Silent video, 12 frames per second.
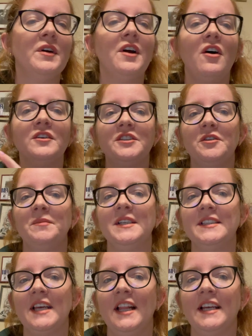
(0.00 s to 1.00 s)
also be
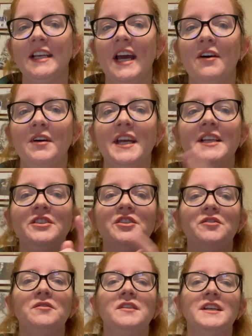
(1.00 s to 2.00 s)
selling out
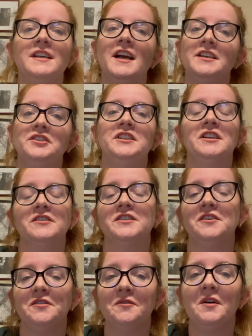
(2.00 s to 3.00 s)
into the next year.
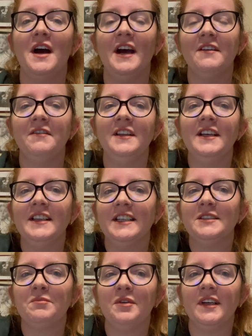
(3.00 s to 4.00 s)
So I feel like
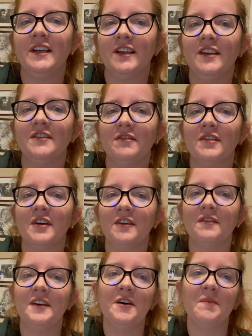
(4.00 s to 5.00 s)
that's pretty good for a
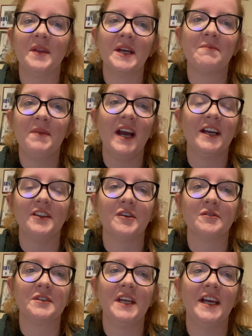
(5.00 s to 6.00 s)
film like back in
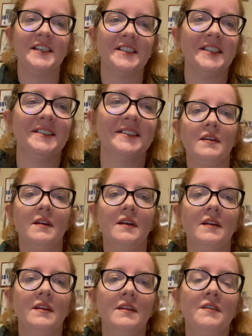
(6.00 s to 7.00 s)
those days.
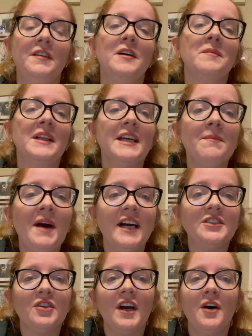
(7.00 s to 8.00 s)
The film
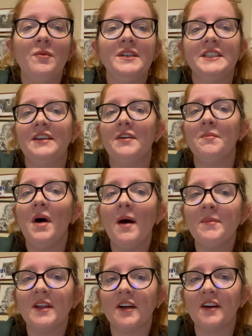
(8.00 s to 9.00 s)
Cleopatra was even
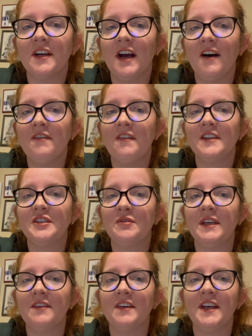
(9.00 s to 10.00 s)
popular enough to
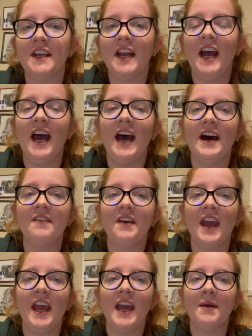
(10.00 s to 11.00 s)
even have
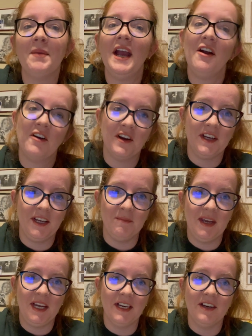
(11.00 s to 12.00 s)
a parody
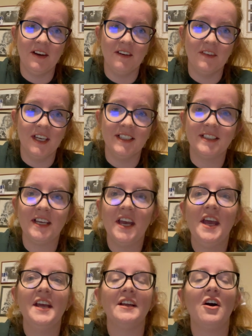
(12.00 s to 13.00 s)
made of it
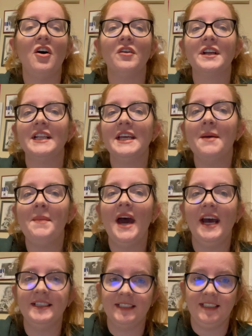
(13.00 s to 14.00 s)
called
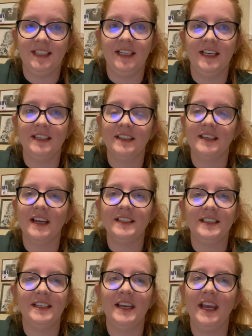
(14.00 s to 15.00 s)
Cleopatsy in
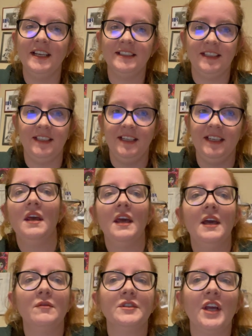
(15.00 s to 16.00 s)
1918.
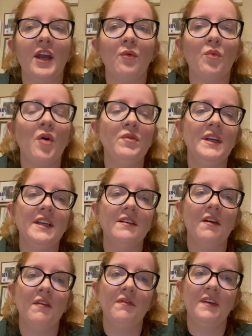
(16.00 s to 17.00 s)
It was a
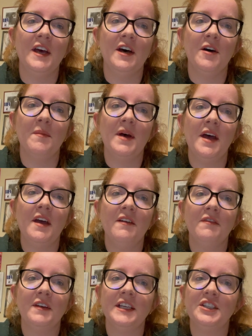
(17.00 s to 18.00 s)
Rolin film
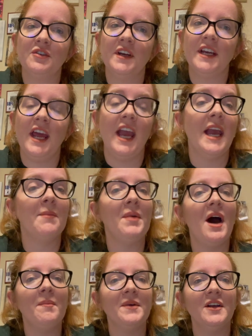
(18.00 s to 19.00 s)
featuring a
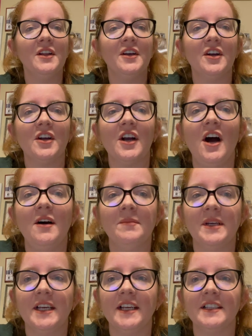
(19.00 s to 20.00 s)
popular
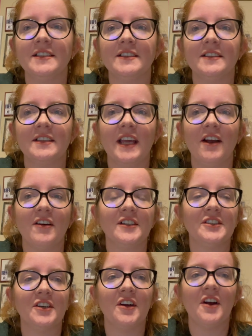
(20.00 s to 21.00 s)
comedy
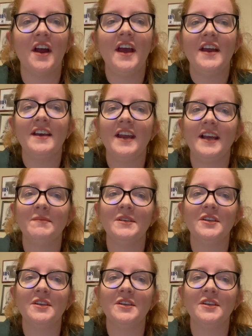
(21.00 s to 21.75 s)
character named